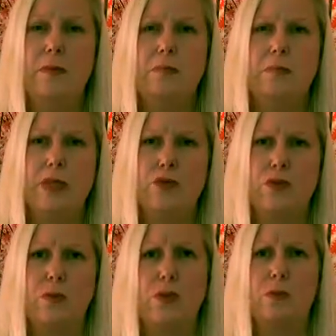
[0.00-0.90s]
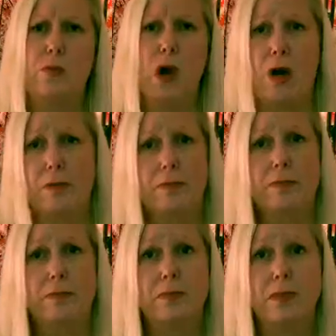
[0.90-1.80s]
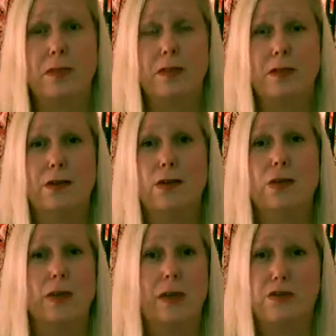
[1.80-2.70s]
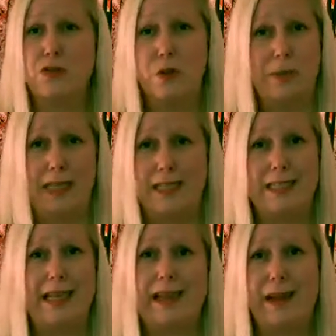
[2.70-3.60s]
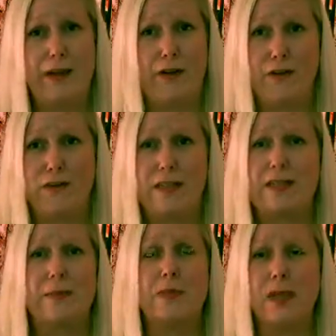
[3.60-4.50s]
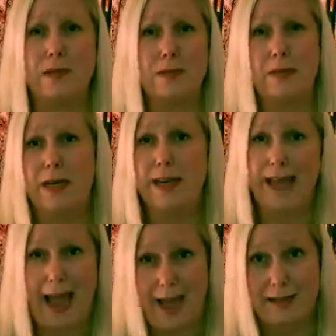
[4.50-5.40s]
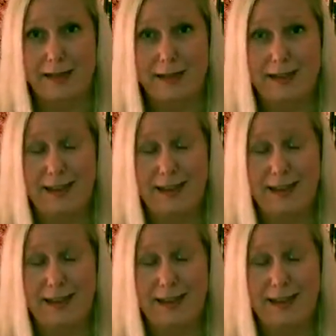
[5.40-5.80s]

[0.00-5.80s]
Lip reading: miserable mom who has nobody to take care of except a husband and a cat.